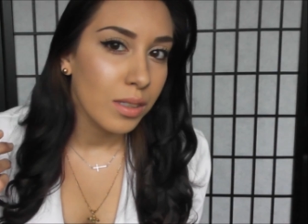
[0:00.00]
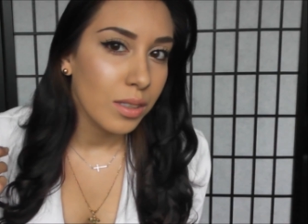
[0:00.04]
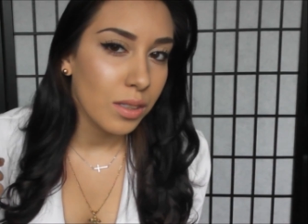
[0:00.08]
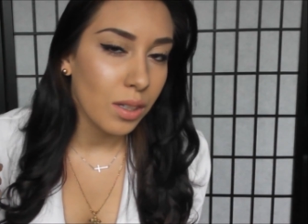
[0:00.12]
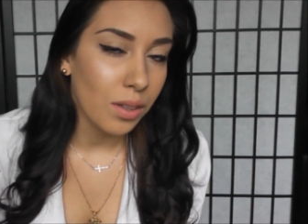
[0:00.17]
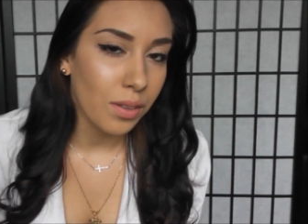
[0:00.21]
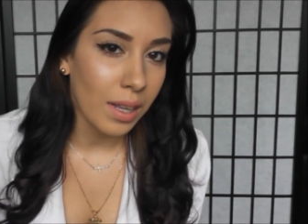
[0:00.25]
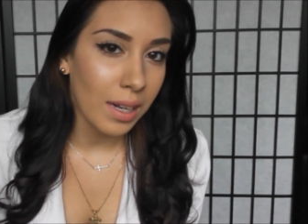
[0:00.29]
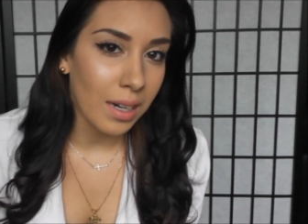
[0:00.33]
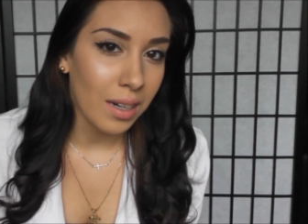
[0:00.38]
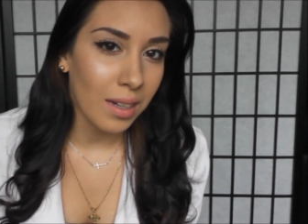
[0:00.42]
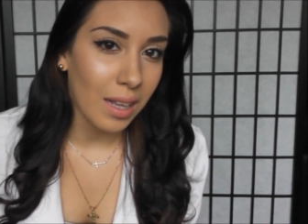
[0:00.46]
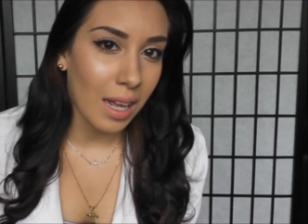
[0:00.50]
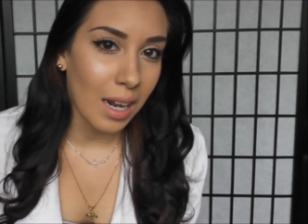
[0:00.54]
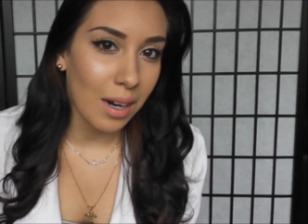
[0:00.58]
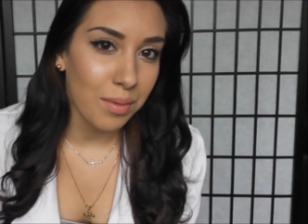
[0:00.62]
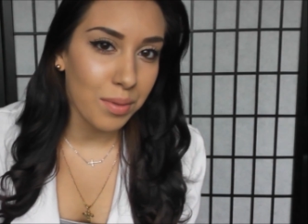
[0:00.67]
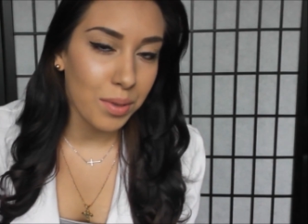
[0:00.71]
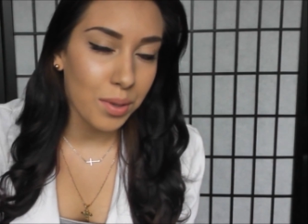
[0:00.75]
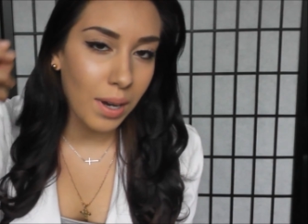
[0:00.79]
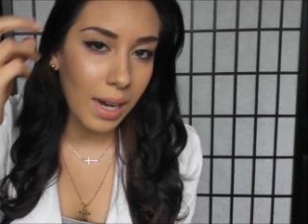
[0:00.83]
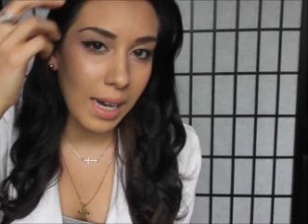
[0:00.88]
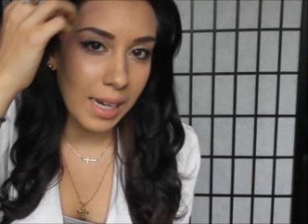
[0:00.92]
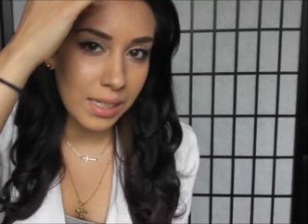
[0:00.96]
So then a lot
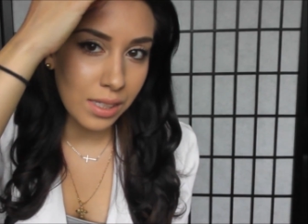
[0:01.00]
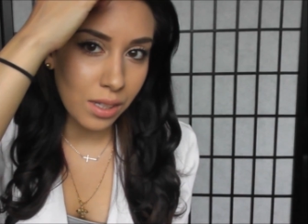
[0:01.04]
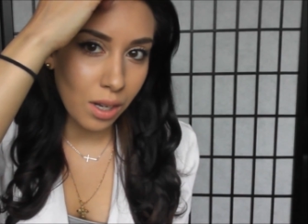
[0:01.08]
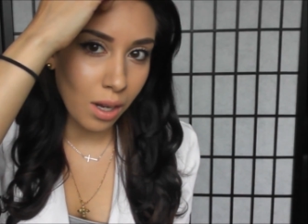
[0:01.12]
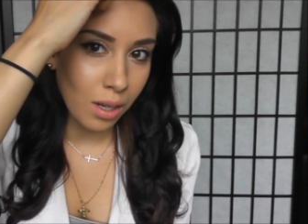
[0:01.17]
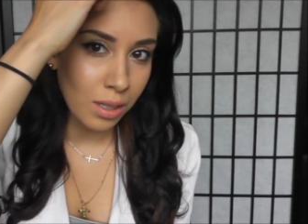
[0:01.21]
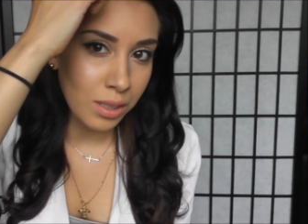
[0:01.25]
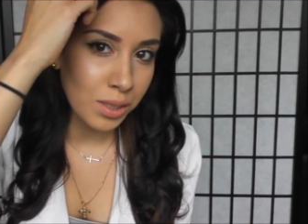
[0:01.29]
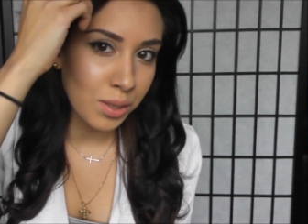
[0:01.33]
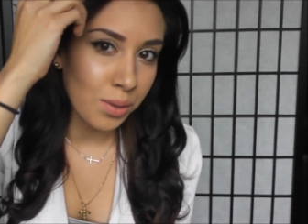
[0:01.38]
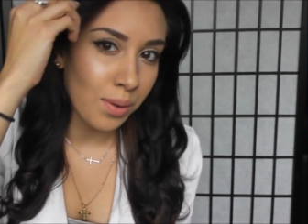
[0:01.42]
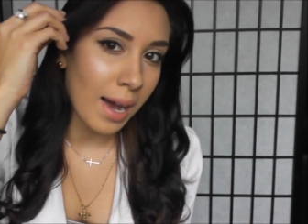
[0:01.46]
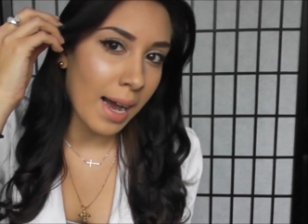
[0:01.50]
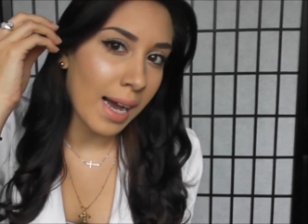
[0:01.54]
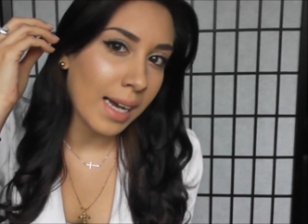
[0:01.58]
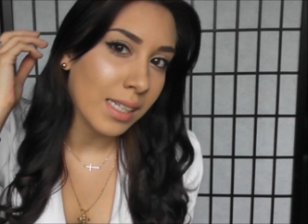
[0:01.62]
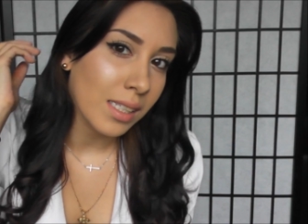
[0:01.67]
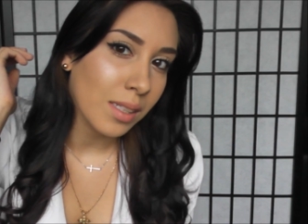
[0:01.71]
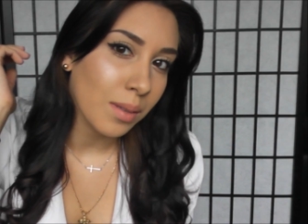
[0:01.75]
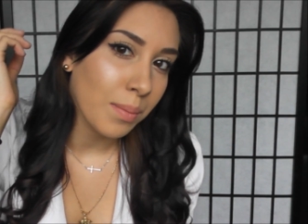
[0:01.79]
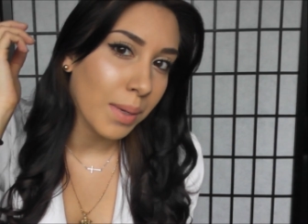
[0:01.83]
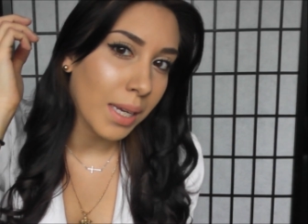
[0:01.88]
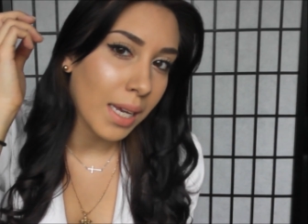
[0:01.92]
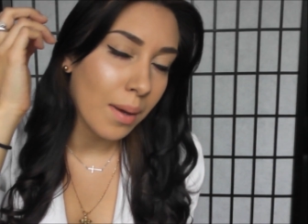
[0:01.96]
of you guys also
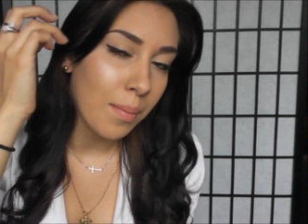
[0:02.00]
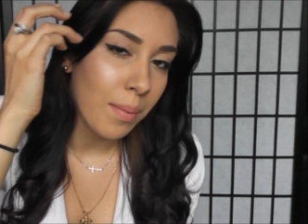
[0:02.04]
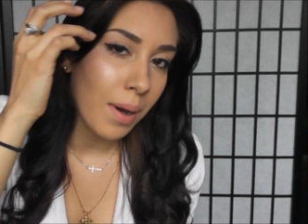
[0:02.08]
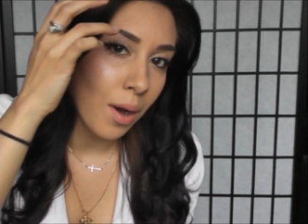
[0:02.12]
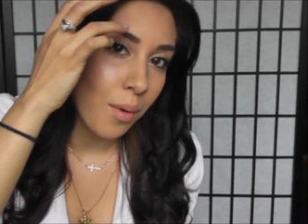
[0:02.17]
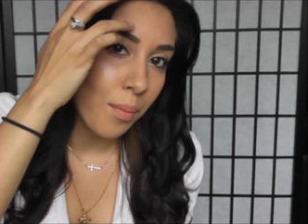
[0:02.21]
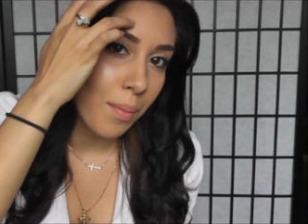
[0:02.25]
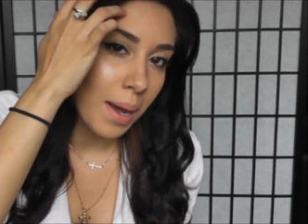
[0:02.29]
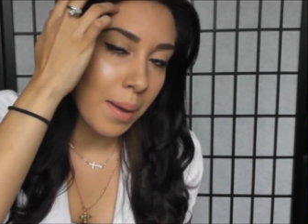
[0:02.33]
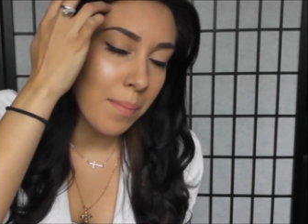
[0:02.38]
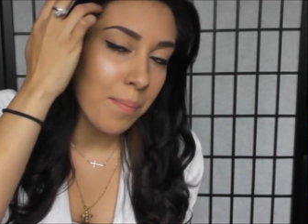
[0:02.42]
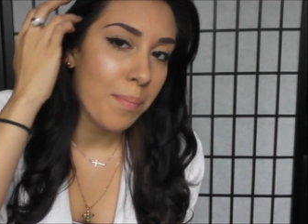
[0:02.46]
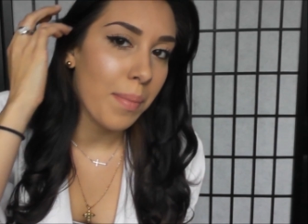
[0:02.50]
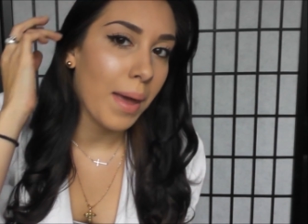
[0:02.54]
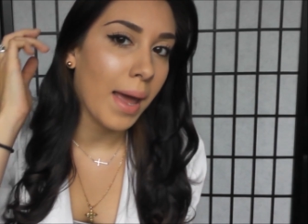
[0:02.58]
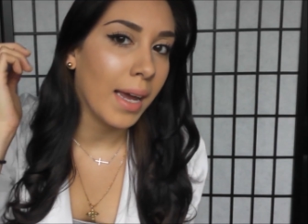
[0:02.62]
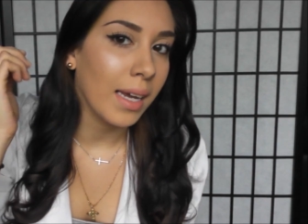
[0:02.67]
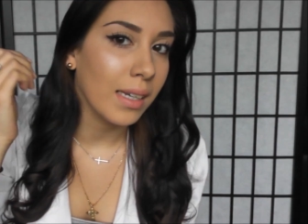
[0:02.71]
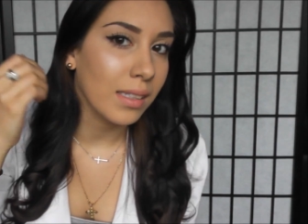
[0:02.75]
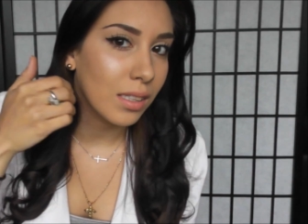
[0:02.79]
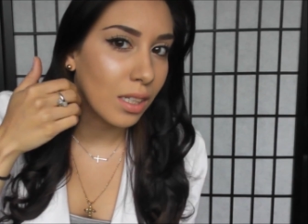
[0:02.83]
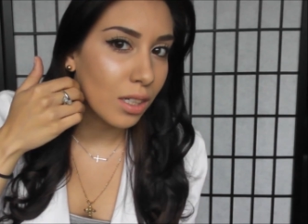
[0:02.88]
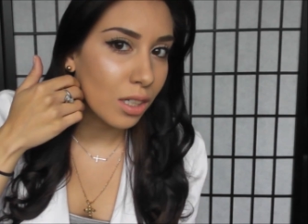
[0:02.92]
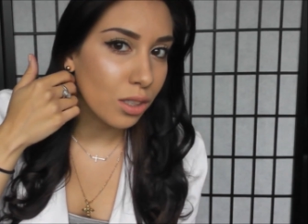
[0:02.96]
ask me about my
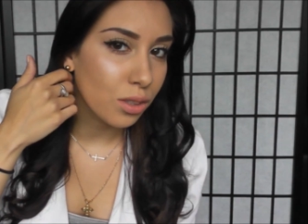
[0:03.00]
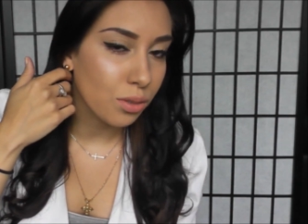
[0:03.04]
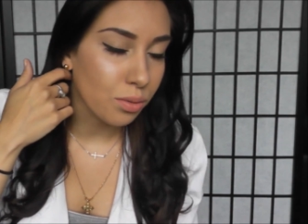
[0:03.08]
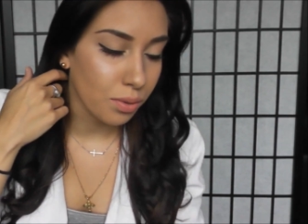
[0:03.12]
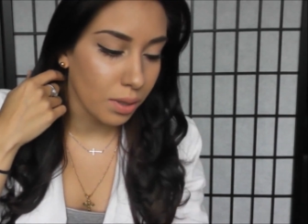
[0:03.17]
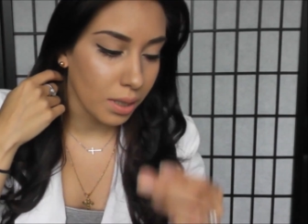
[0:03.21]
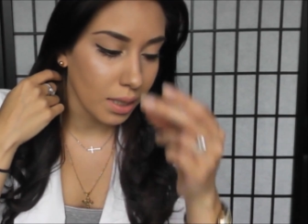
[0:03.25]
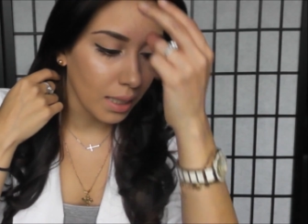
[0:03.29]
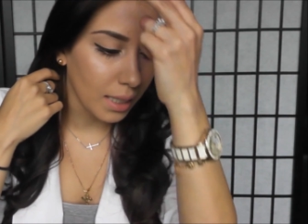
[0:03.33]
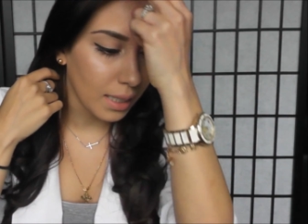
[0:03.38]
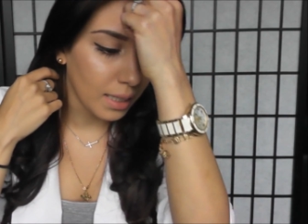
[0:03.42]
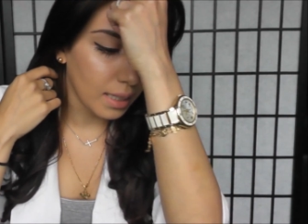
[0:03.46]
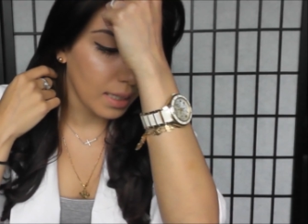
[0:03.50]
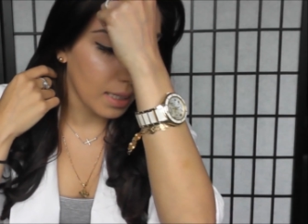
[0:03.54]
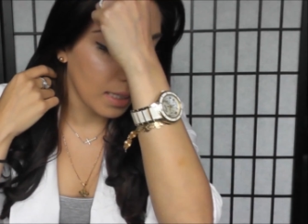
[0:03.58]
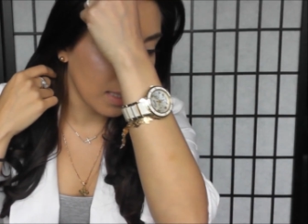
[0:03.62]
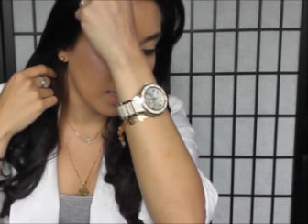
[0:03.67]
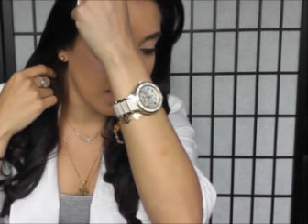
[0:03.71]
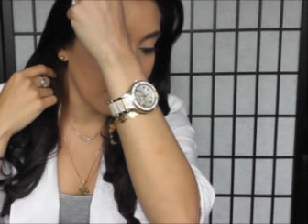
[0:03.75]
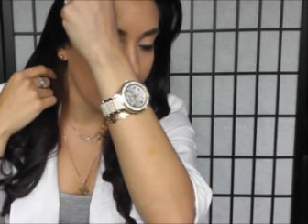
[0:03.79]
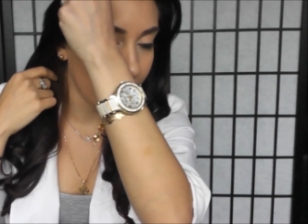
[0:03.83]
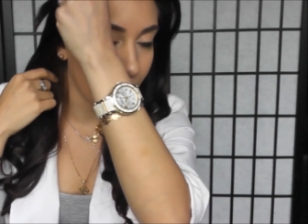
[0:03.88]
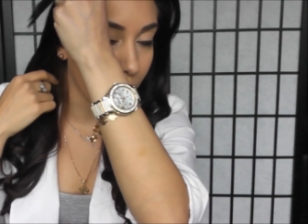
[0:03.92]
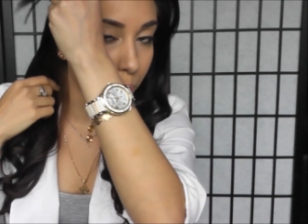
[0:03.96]
bangs, and it's really easy.